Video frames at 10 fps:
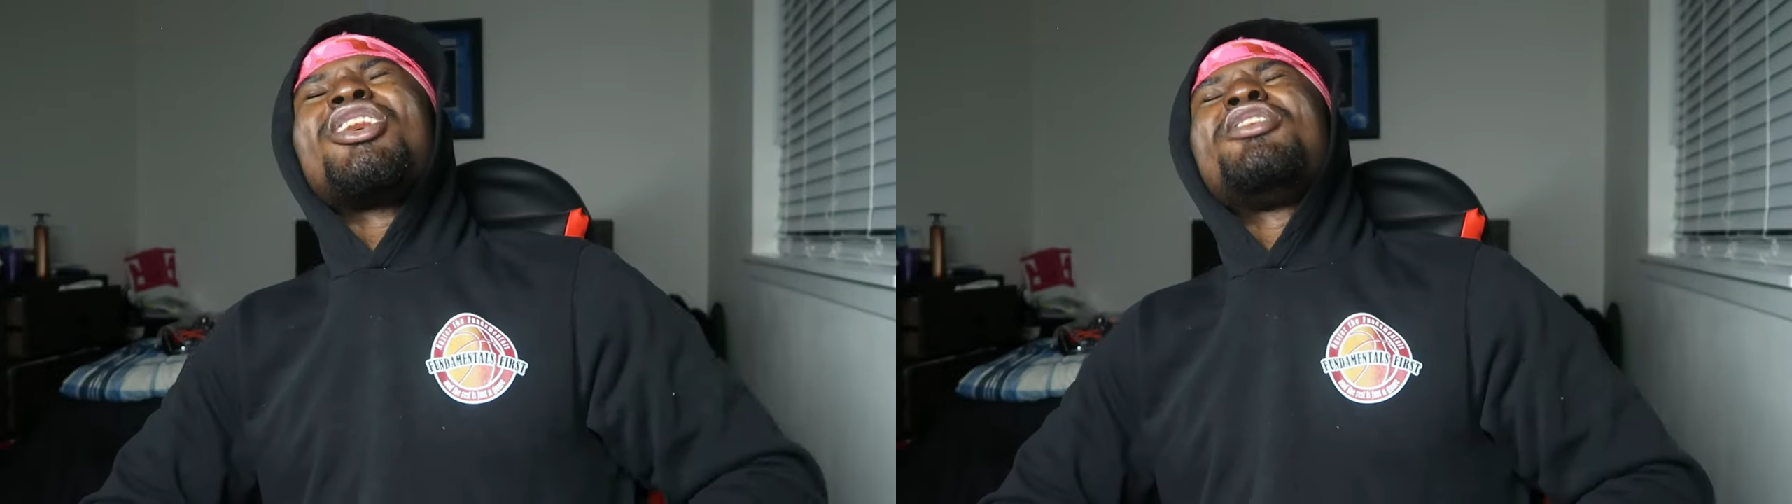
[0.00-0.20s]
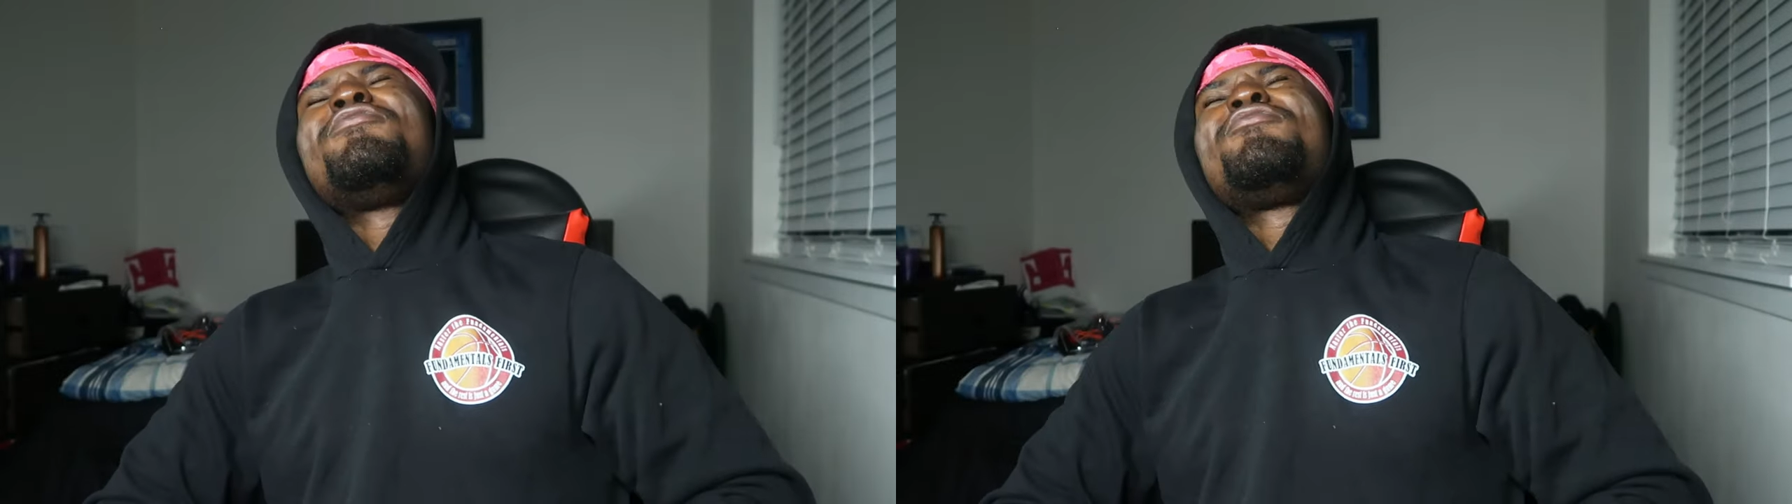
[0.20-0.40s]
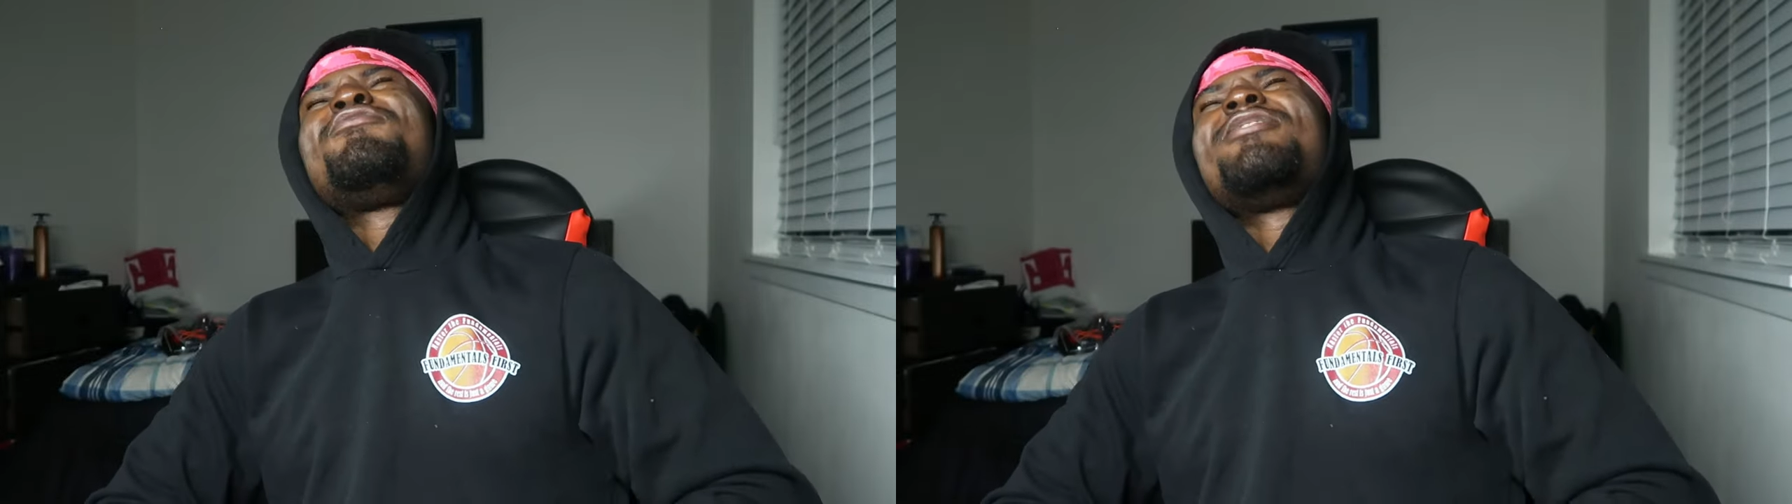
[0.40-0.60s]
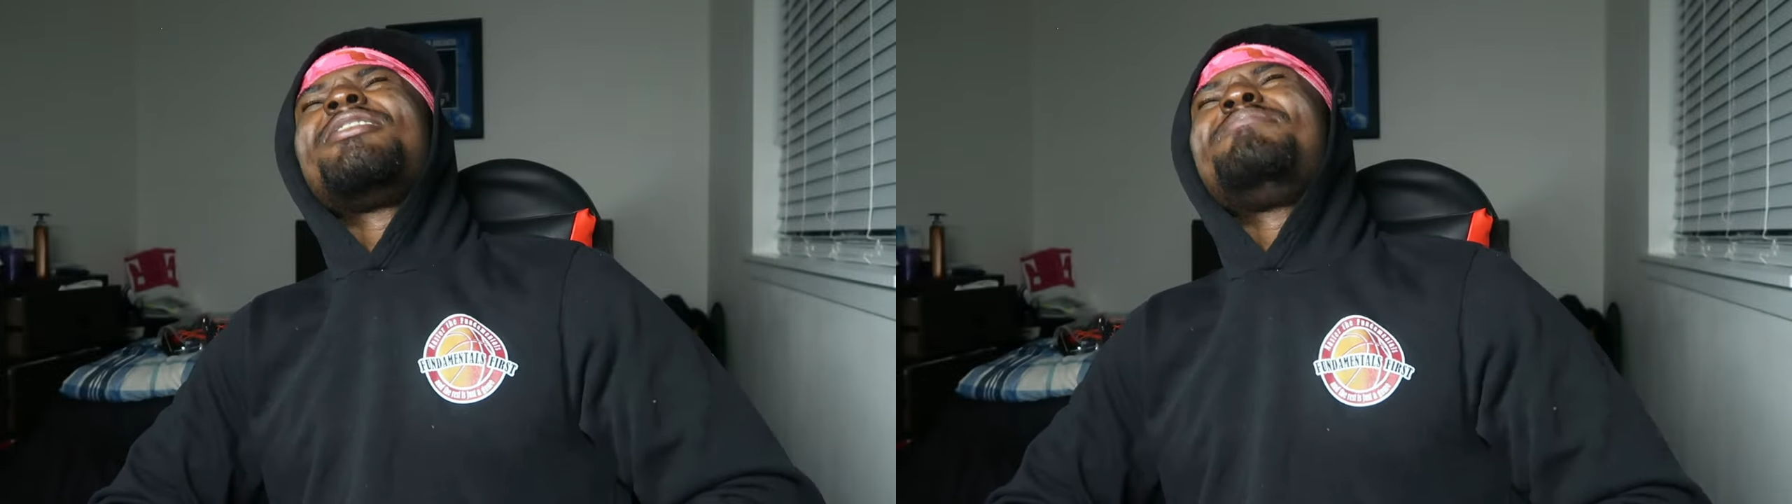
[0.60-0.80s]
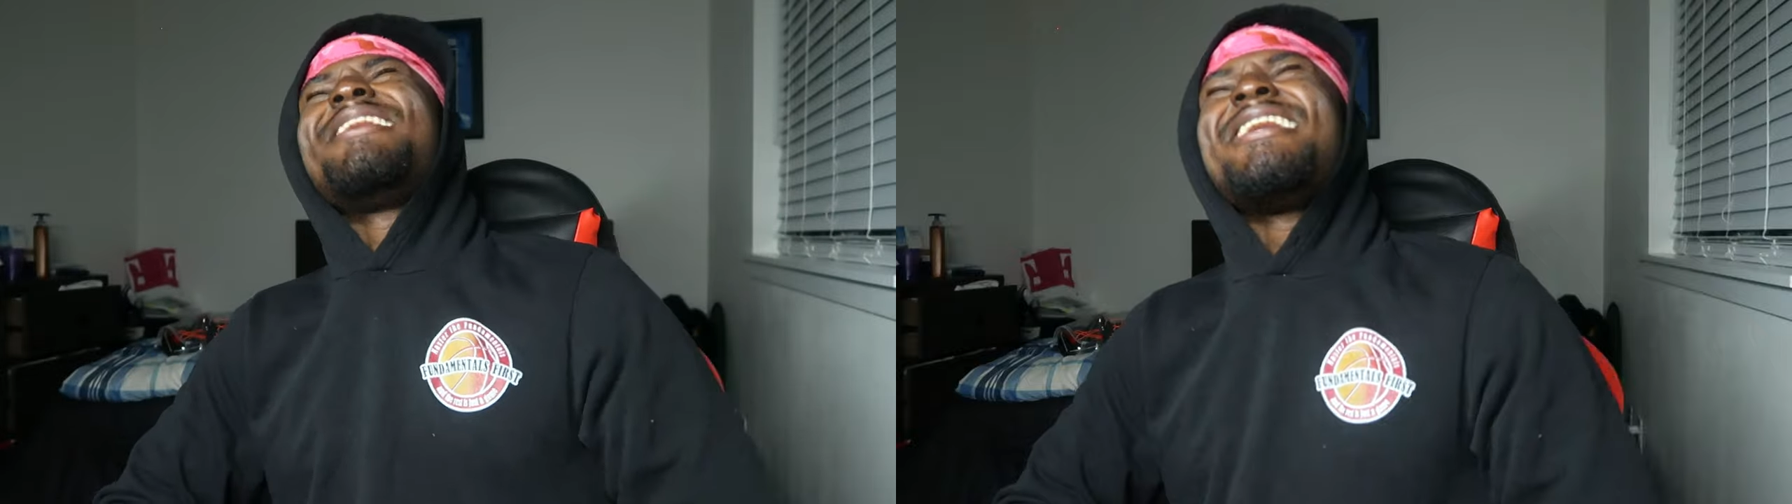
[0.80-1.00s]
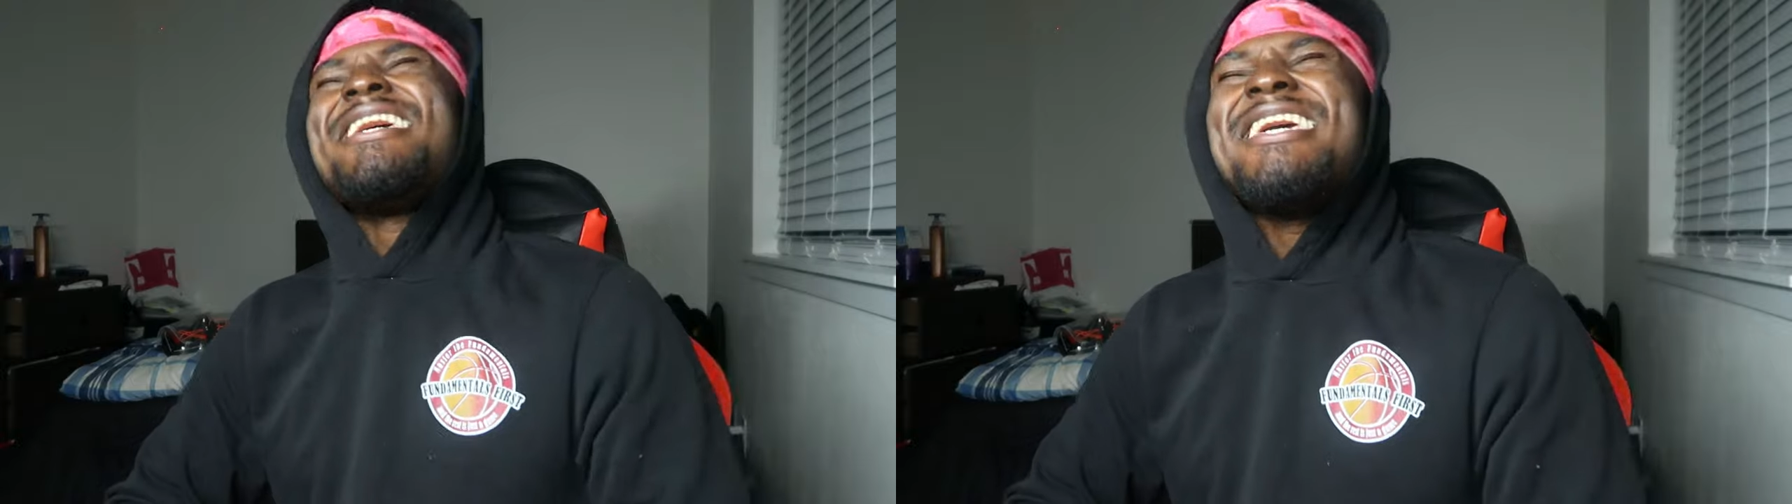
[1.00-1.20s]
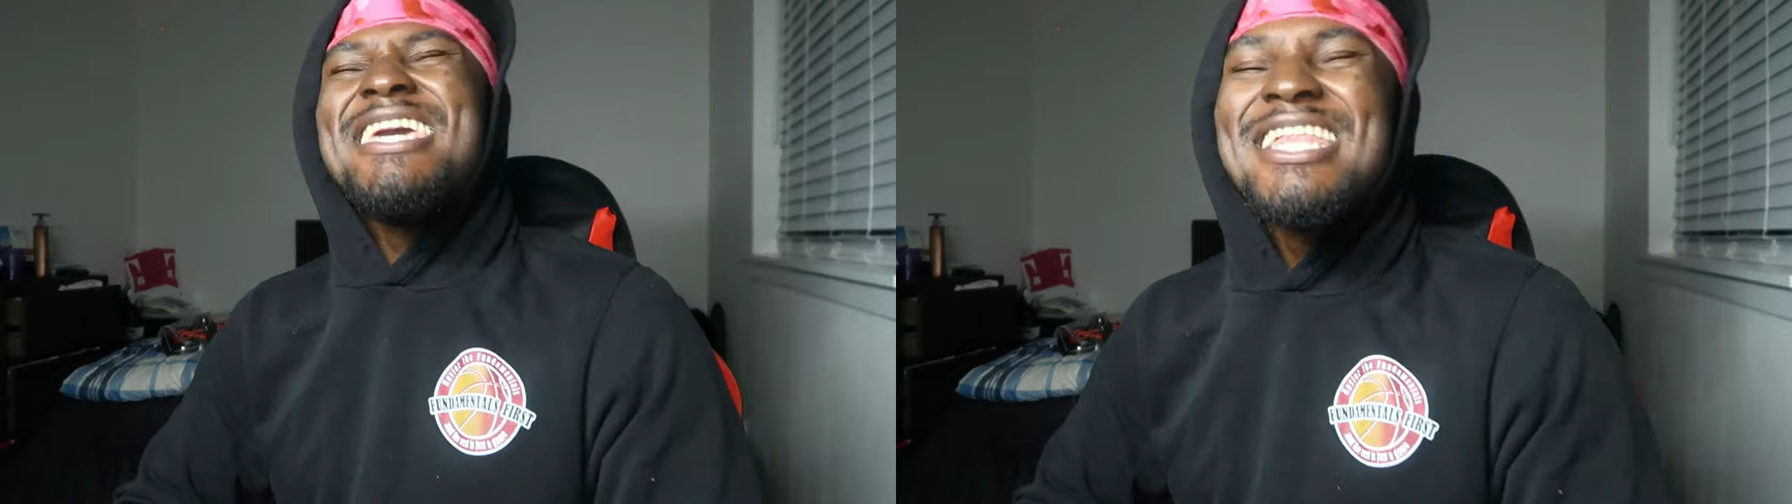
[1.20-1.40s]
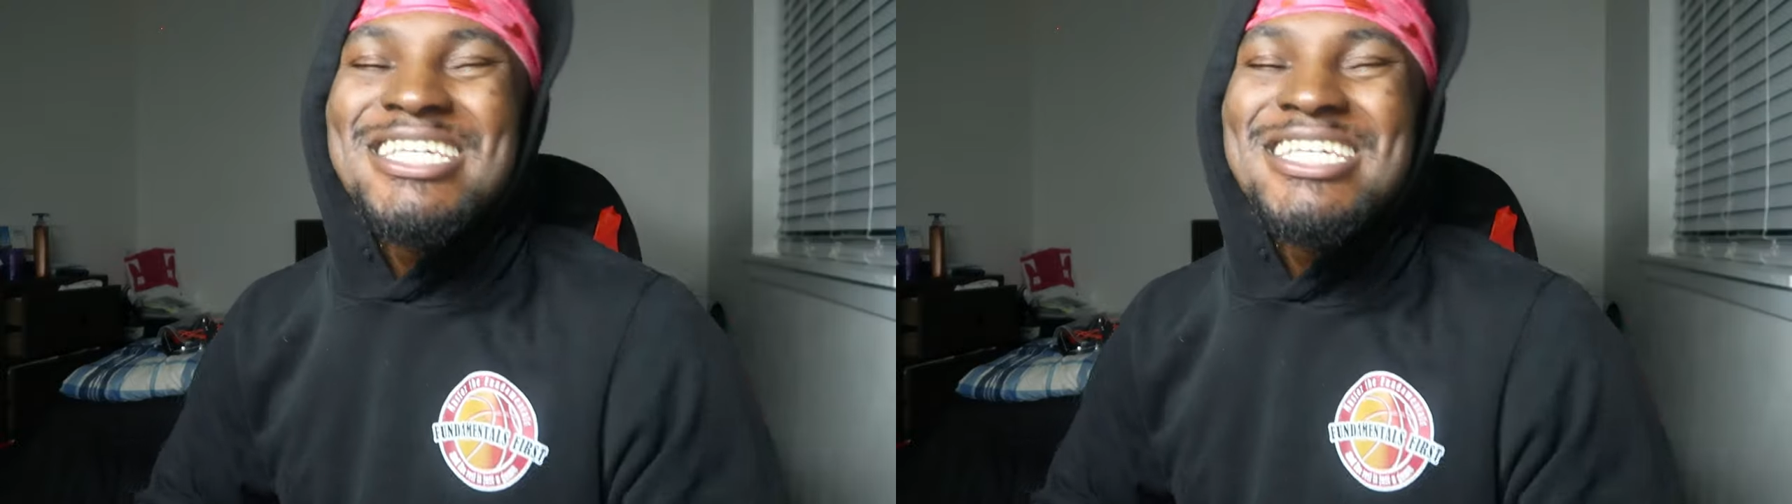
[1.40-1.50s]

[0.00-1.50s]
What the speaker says: yo, feel me?